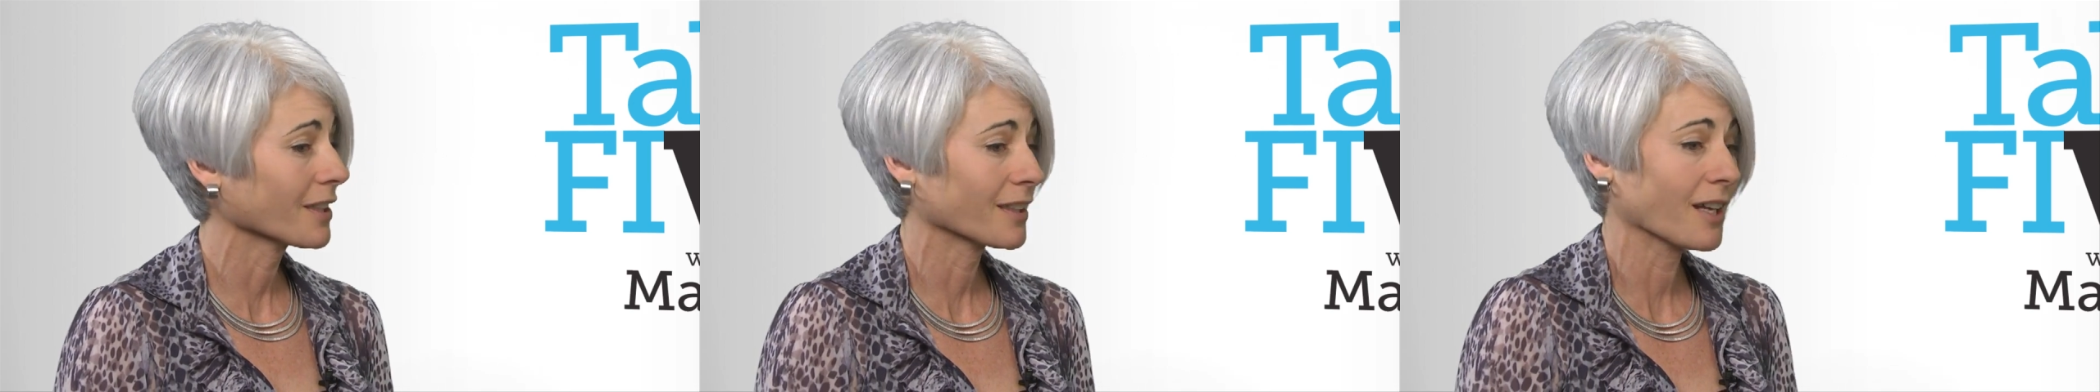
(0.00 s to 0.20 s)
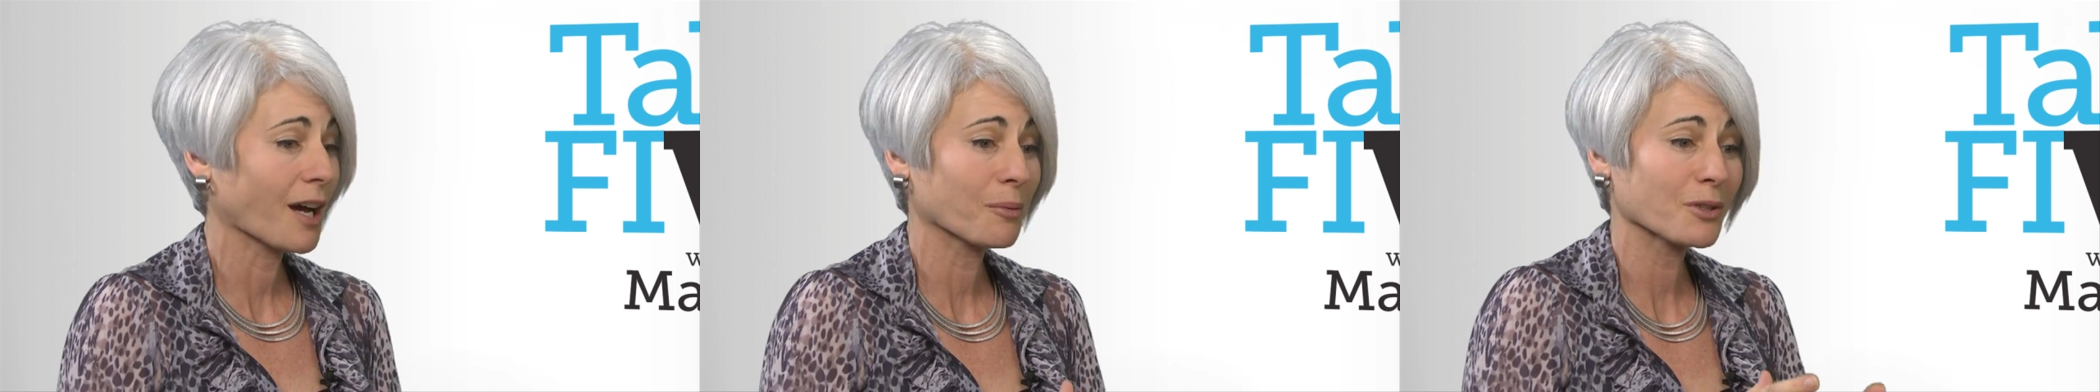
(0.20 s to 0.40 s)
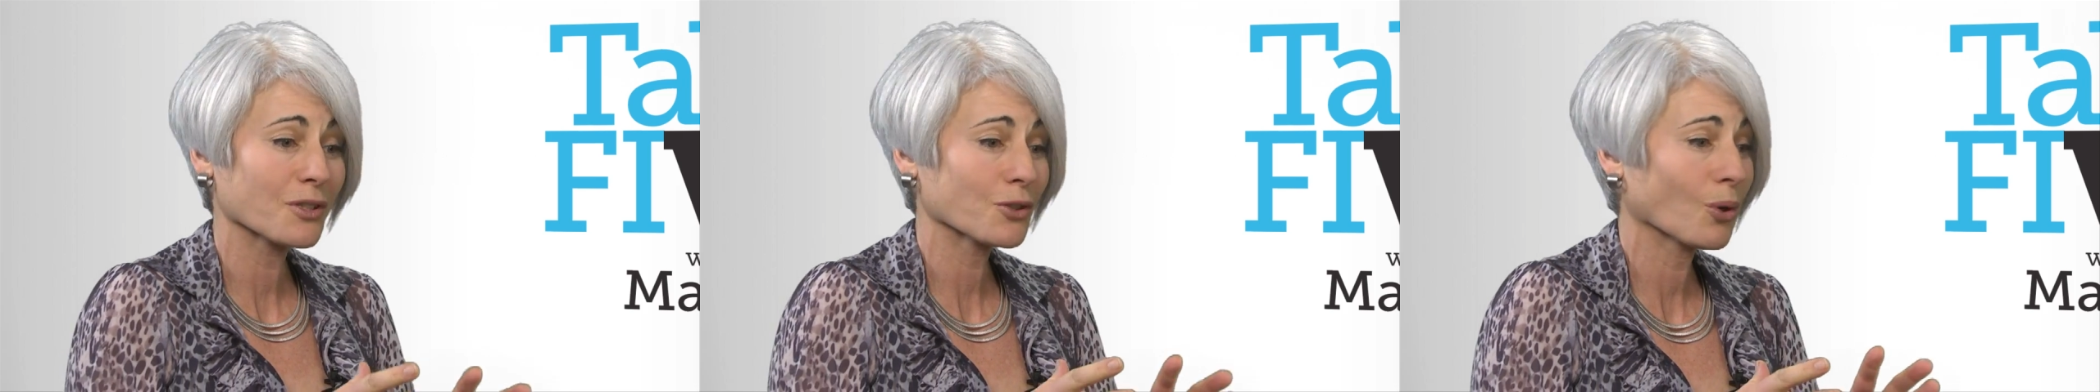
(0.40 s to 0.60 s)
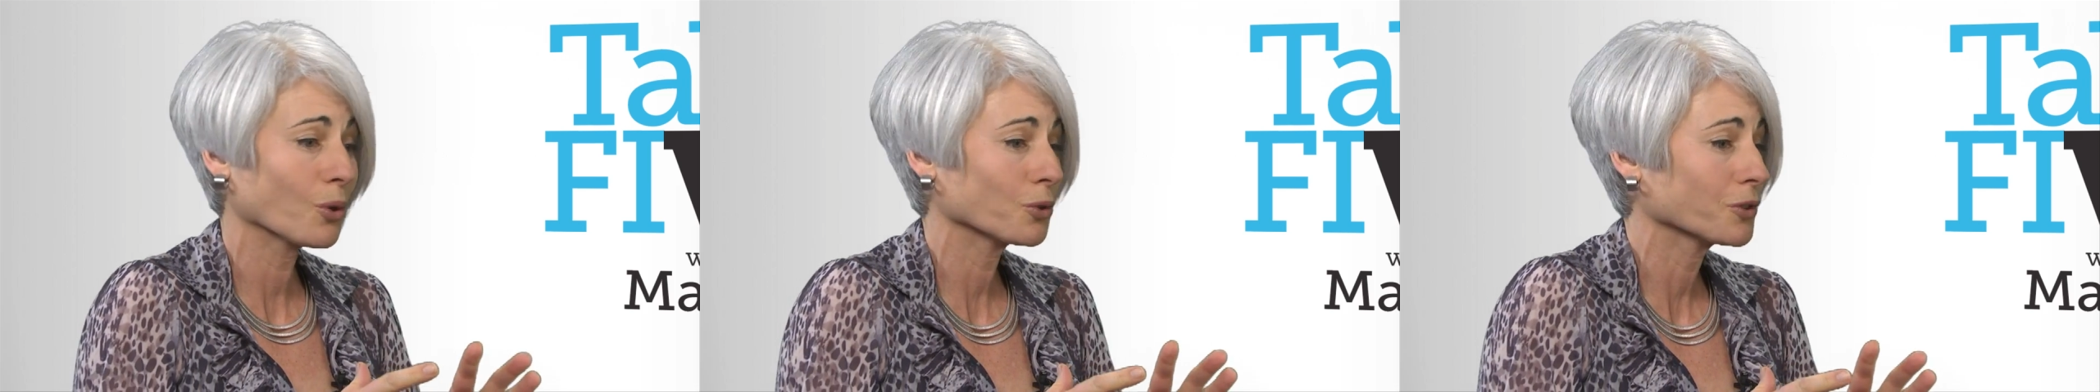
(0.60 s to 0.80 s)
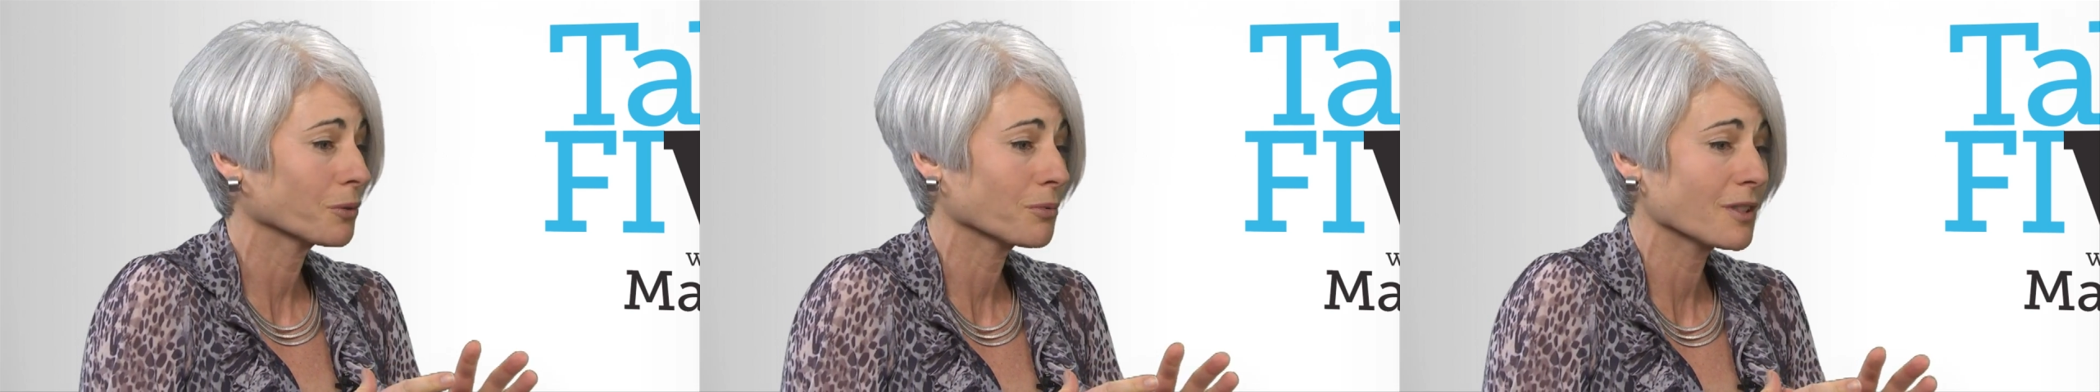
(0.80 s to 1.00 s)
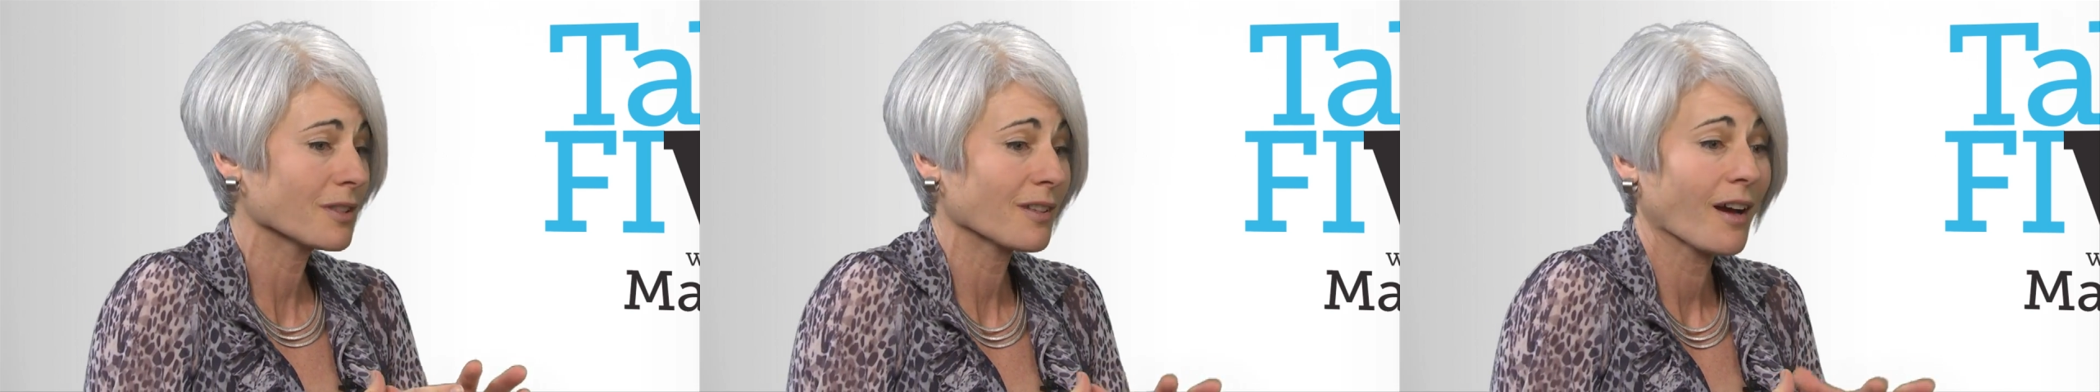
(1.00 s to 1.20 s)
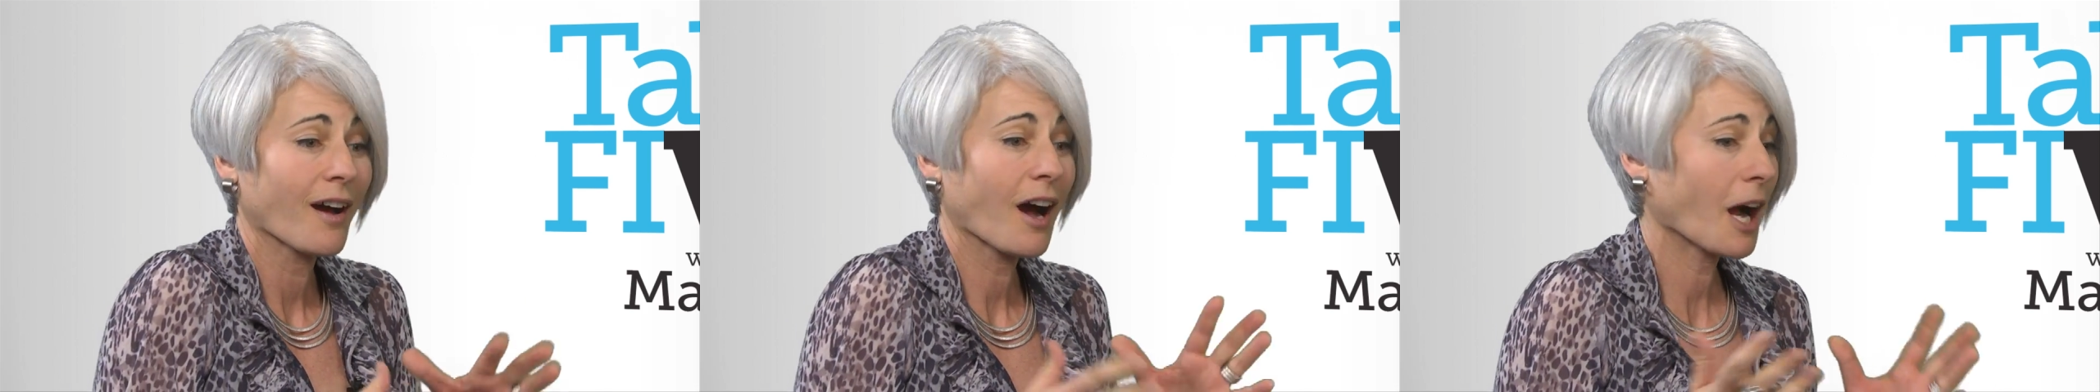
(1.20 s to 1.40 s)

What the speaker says: and I was told it was